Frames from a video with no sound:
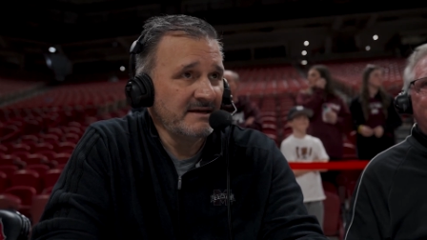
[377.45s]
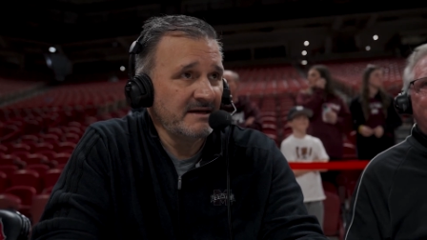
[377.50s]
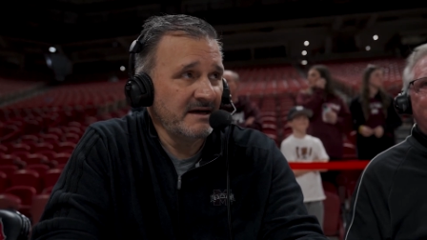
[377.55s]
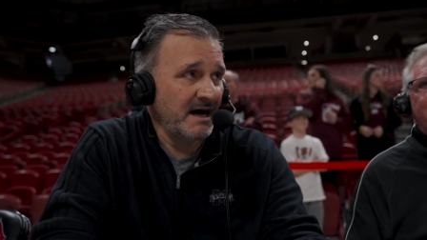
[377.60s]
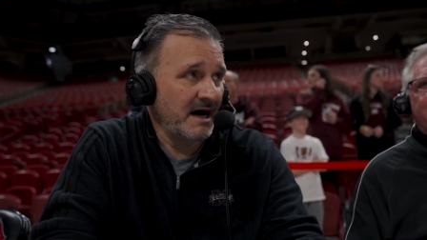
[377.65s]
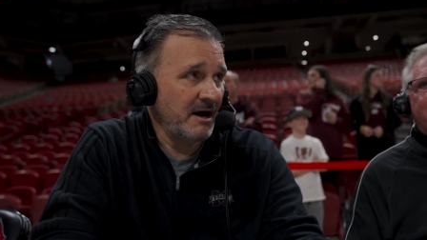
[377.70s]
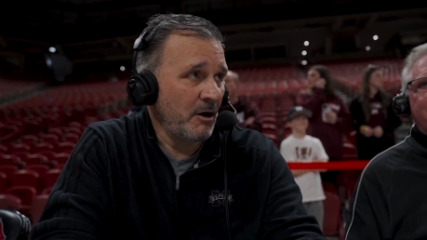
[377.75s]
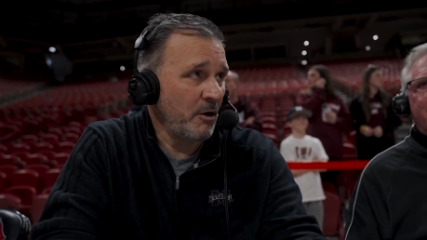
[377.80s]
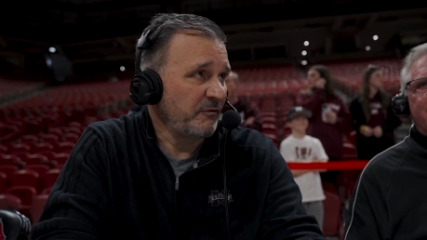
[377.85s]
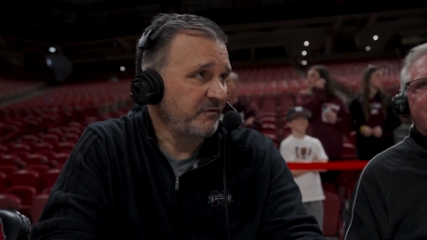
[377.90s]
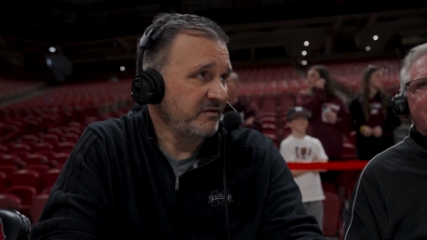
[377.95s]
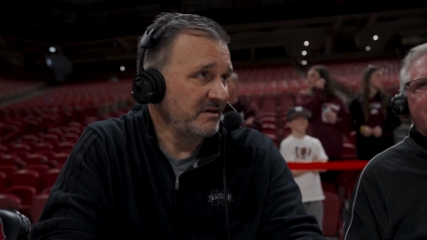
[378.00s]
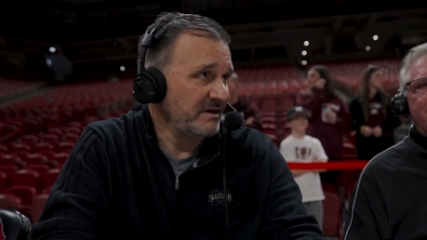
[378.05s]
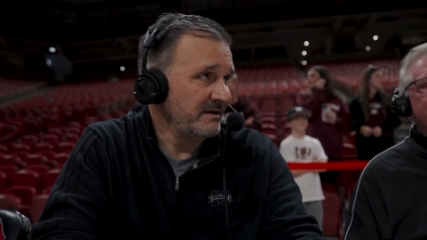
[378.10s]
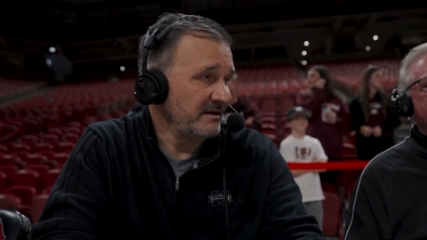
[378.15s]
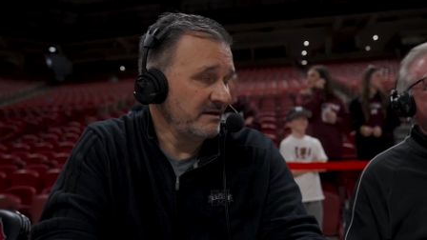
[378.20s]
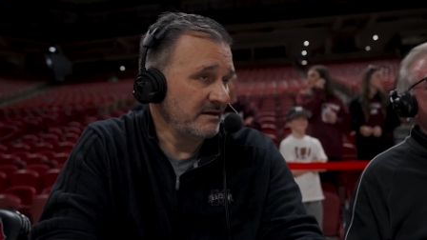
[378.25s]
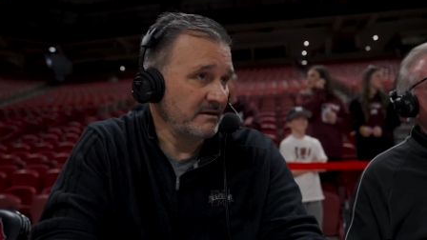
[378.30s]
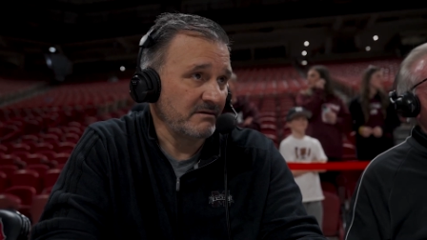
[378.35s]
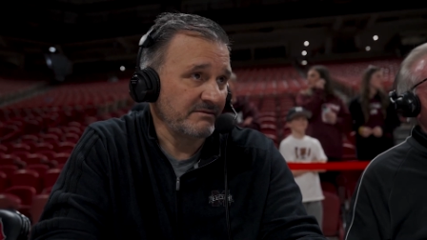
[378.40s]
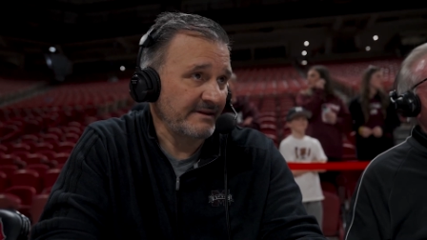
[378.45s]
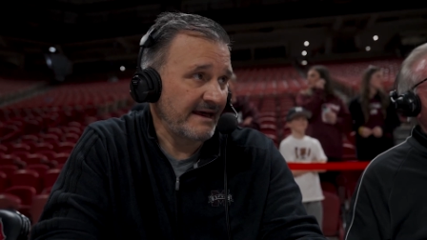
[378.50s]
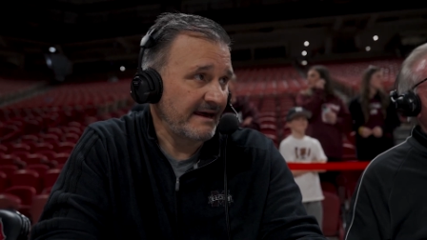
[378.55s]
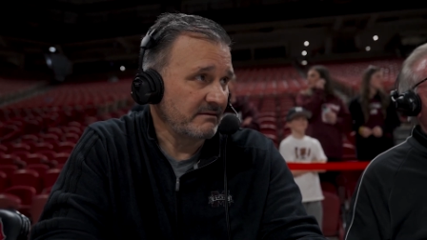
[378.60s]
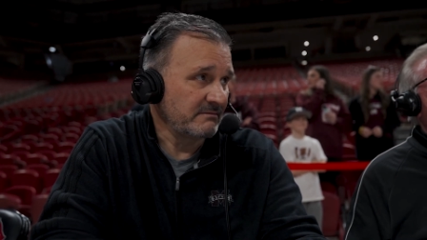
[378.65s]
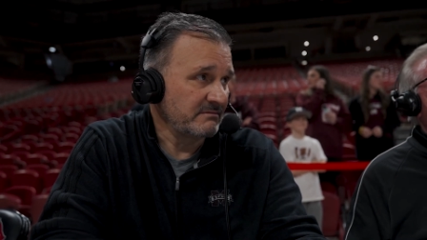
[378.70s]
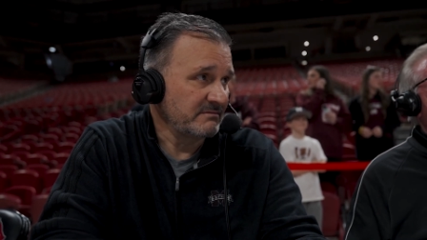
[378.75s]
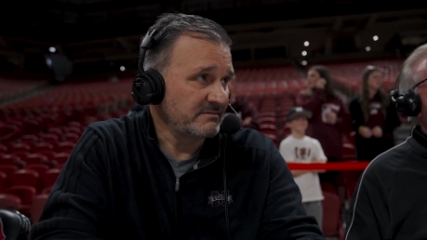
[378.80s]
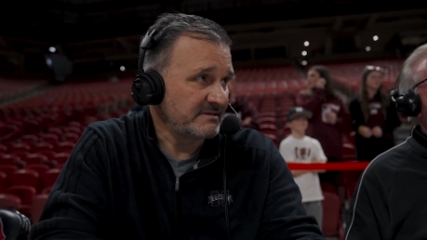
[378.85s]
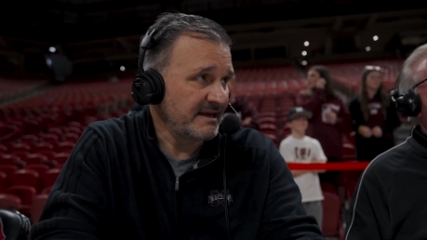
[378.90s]
uh, hopefully, you know
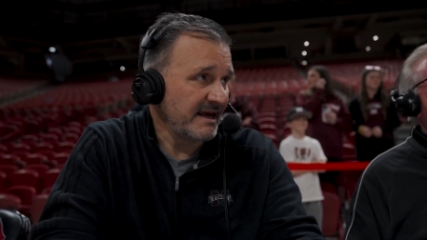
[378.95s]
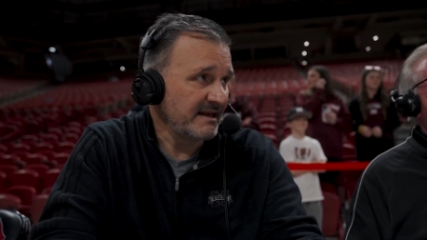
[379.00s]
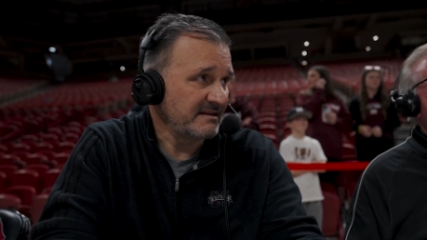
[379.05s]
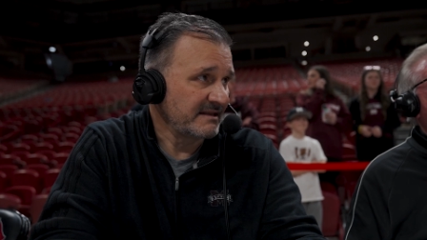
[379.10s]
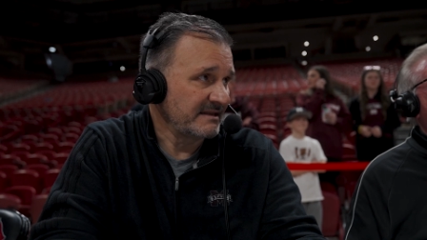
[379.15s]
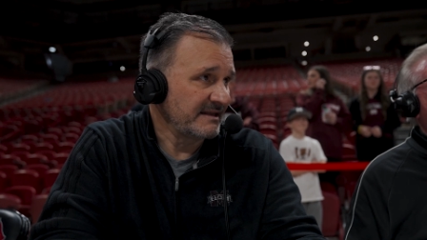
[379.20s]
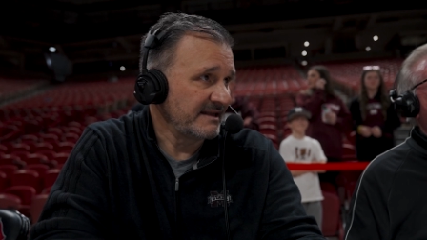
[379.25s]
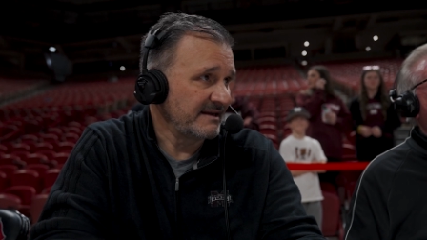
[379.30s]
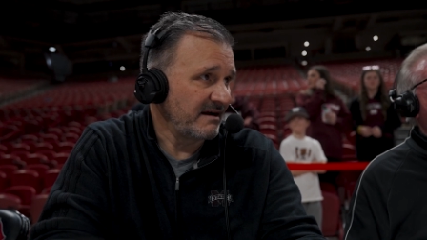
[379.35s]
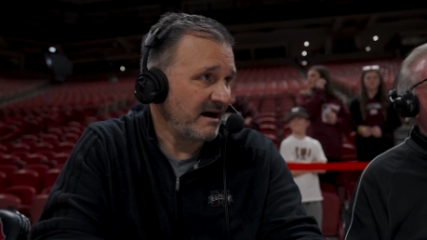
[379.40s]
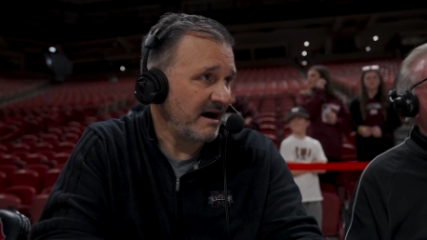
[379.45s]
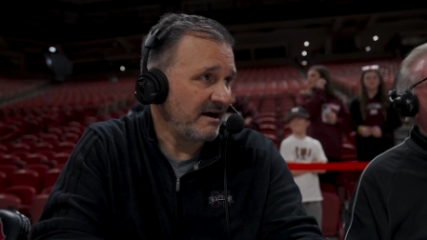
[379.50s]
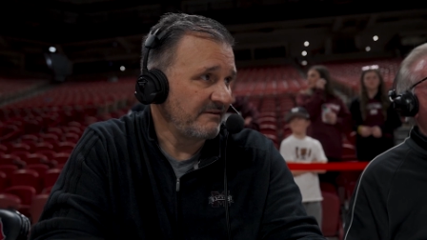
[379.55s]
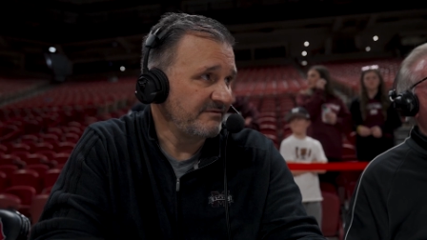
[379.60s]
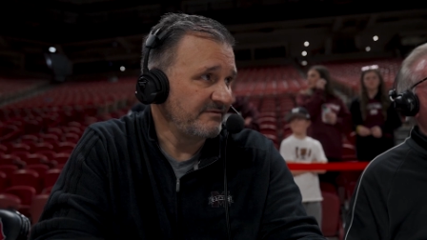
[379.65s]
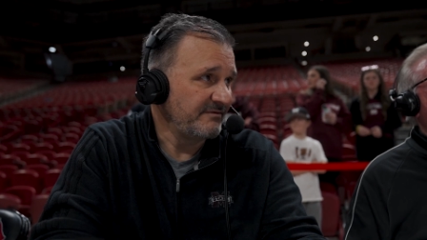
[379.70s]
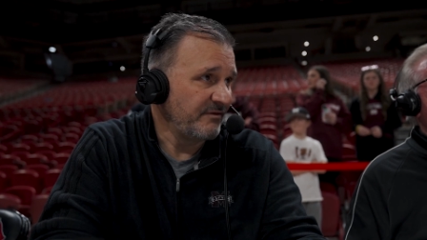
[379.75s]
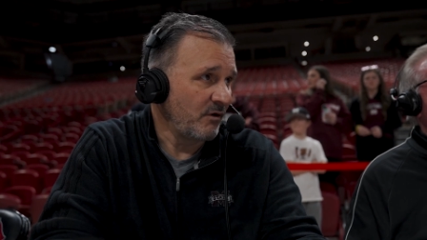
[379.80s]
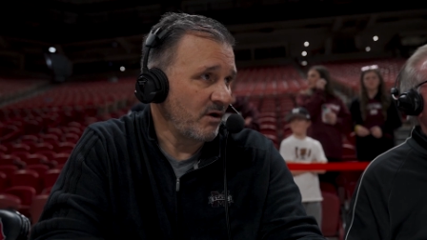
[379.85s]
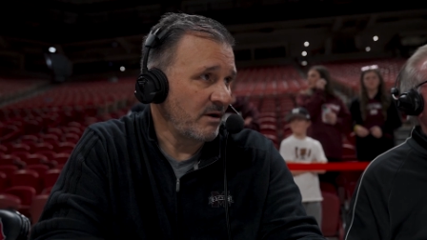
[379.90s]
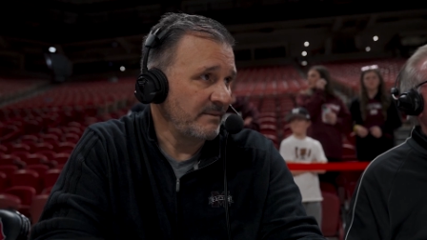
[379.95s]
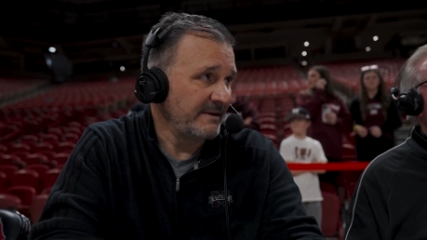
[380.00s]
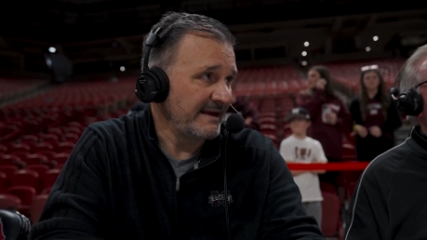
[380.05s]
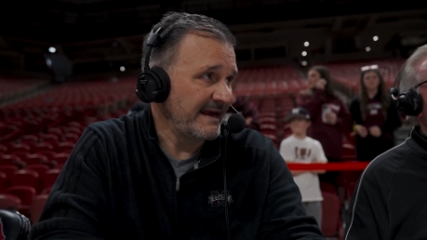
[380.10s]
that'll take the lid off for him.